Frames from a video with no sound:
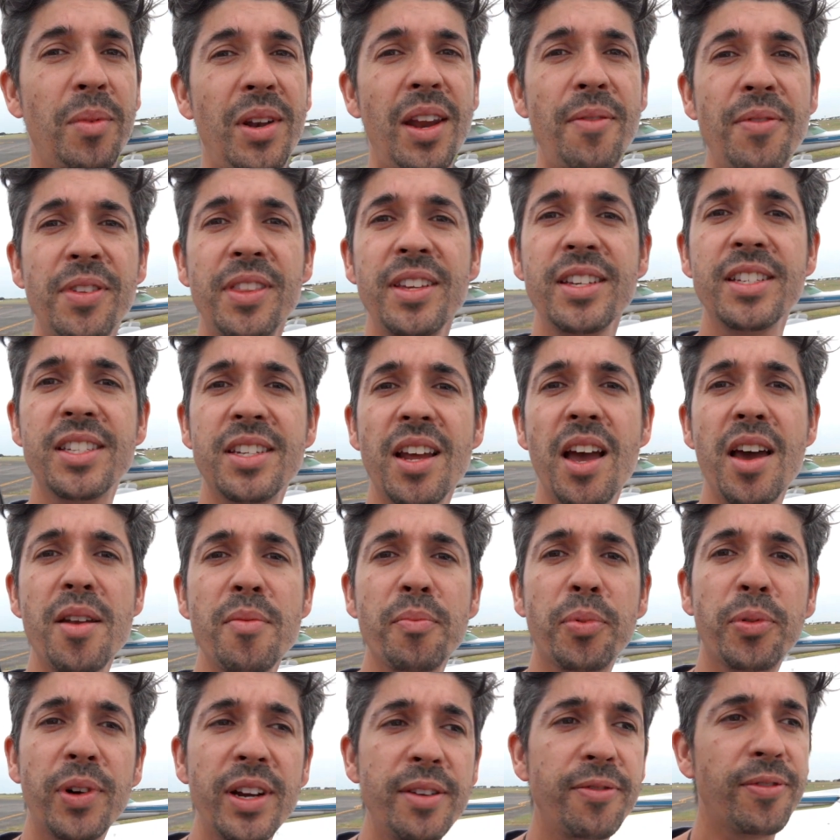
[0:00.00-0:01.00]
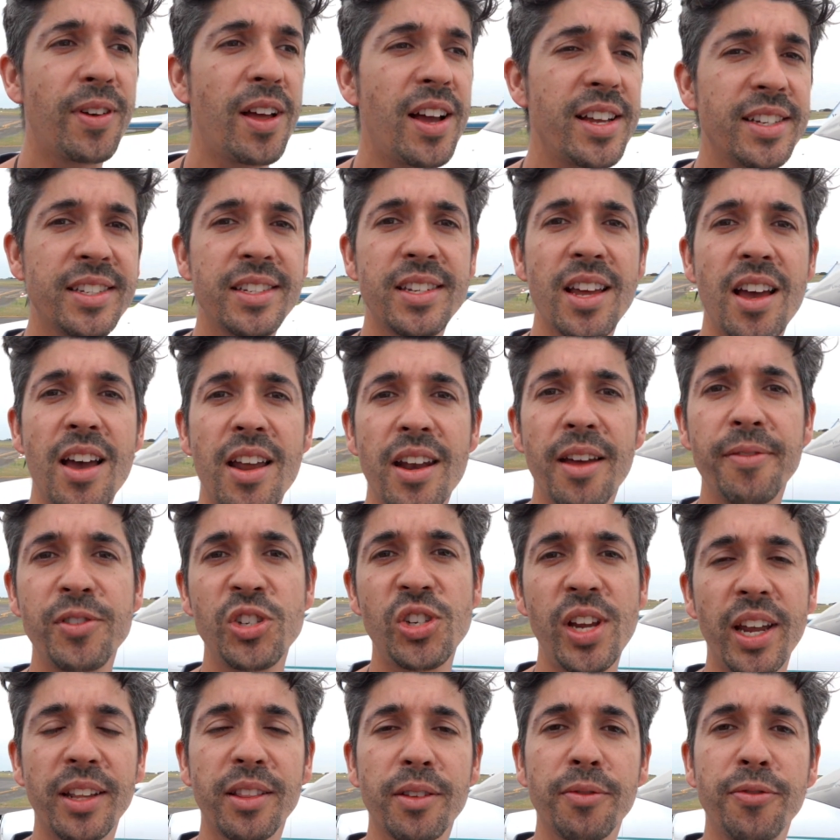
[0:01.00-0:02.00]
But everything's done, pre-flight's done, I've
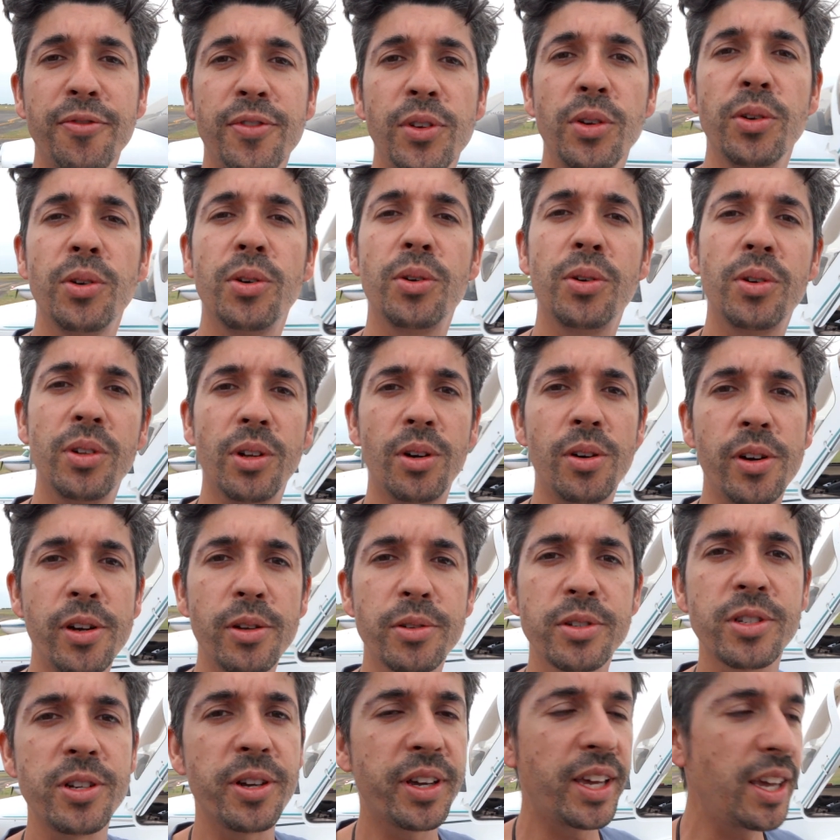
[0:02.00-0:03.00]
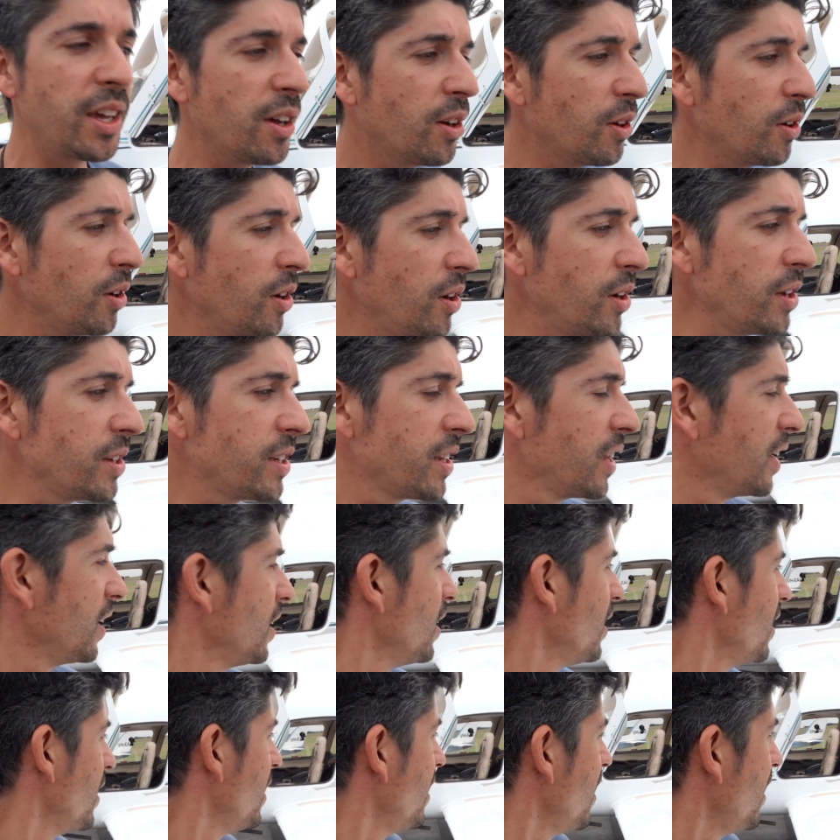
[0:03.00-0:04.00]
checked the fuel, oil's looking good,
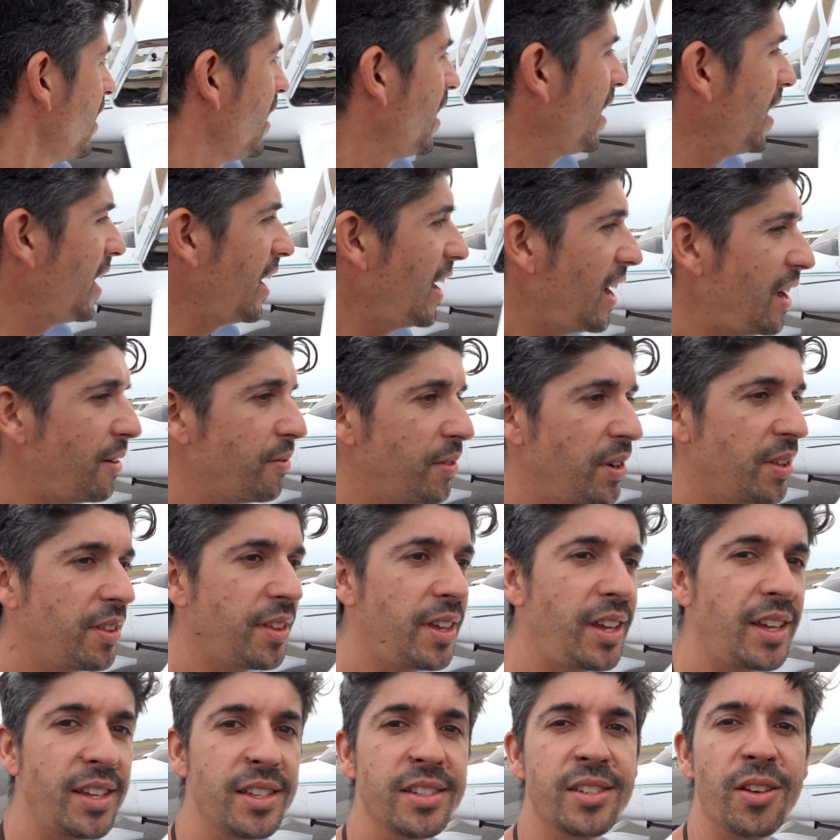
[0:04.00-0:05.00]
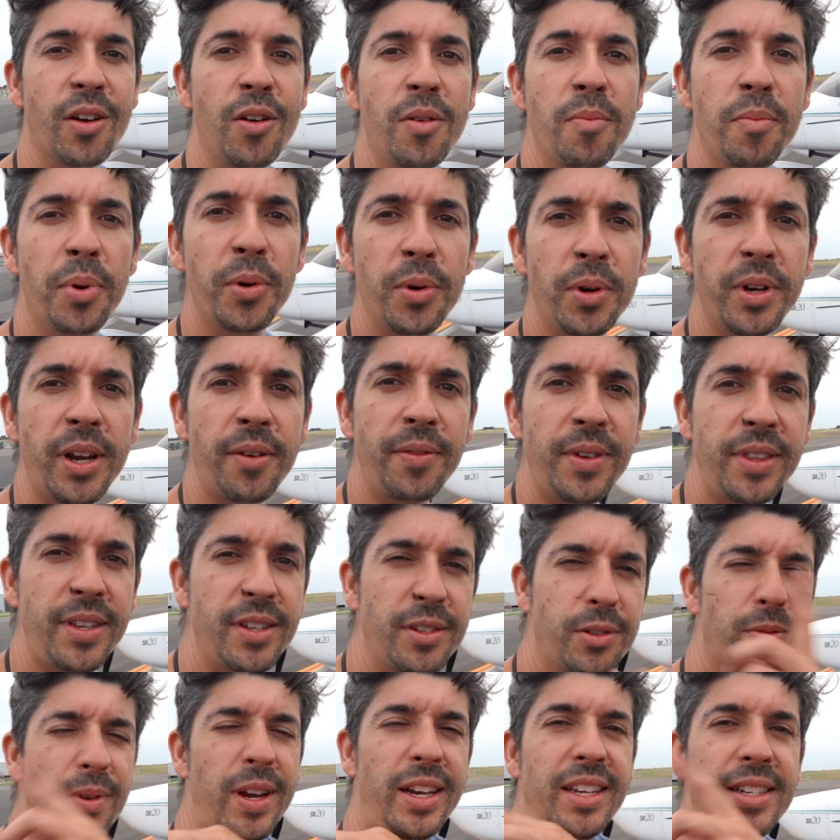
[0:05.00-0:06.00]
everything's on board,
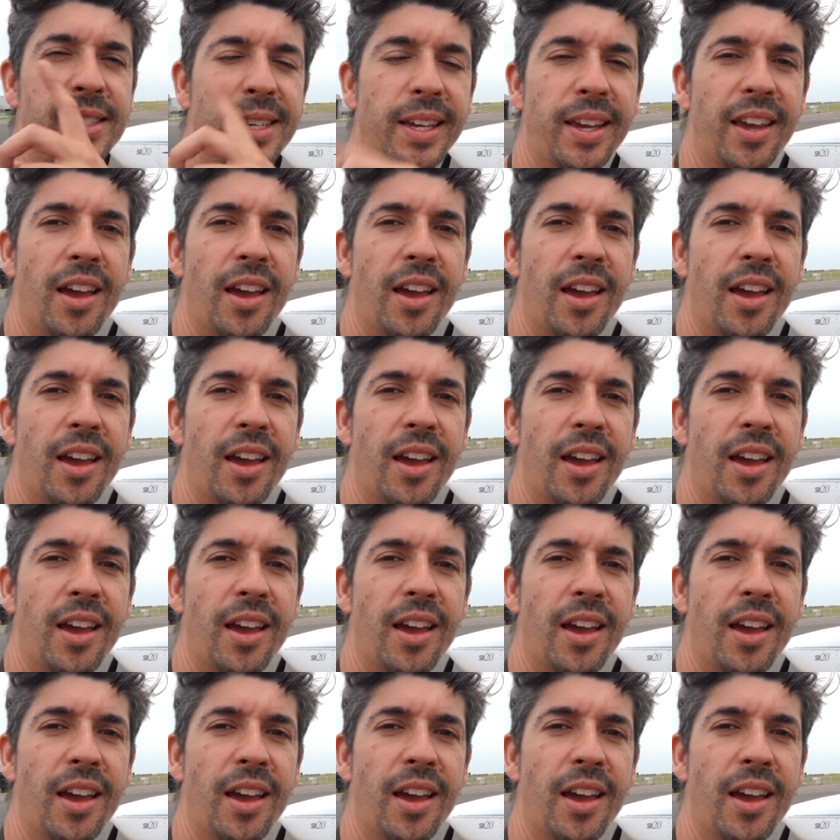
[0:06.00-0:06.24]
everything's ready to